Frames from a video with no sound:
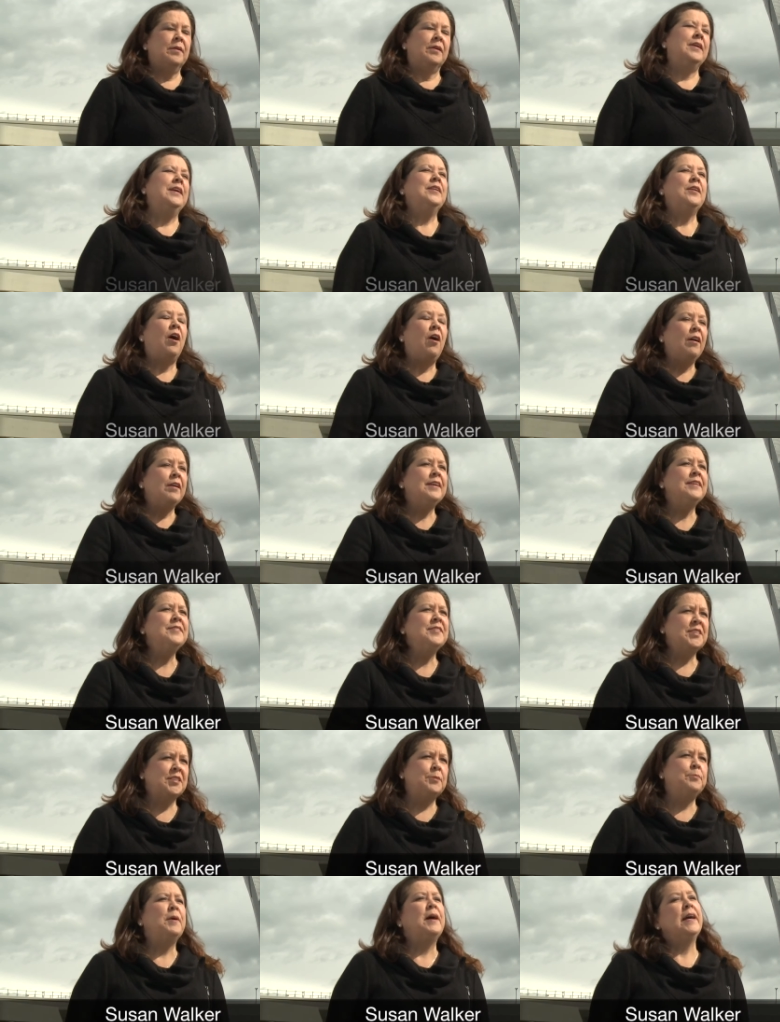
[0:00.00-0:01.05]
It harkens
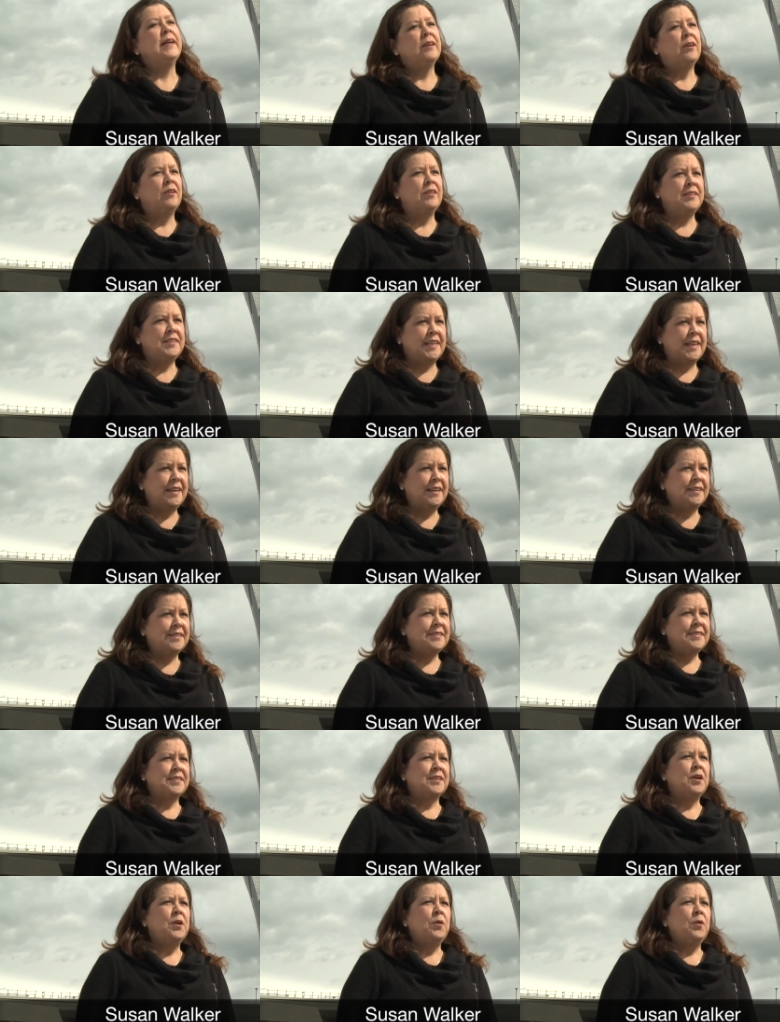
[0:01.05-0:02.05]
to bygone days